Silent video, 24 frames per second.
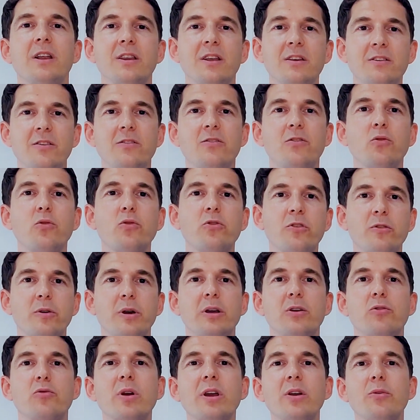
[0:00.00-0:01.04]
This is also
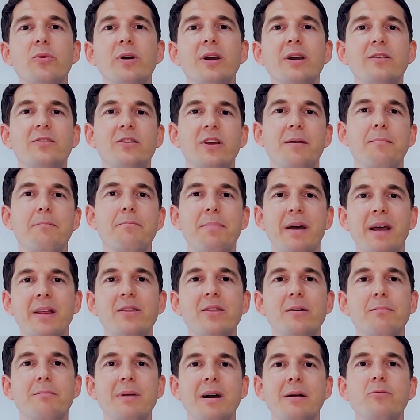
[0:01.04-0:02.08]
a great way to
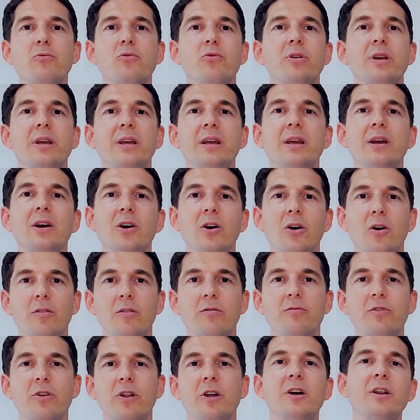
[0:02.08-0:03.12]
embed the memory
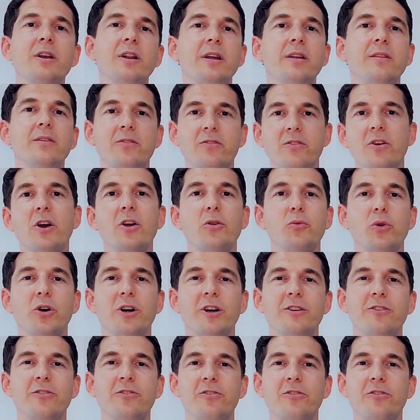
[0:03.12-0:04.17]
of learning the sight
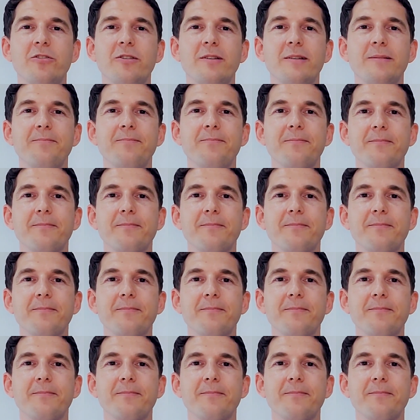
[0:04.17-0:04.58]
words.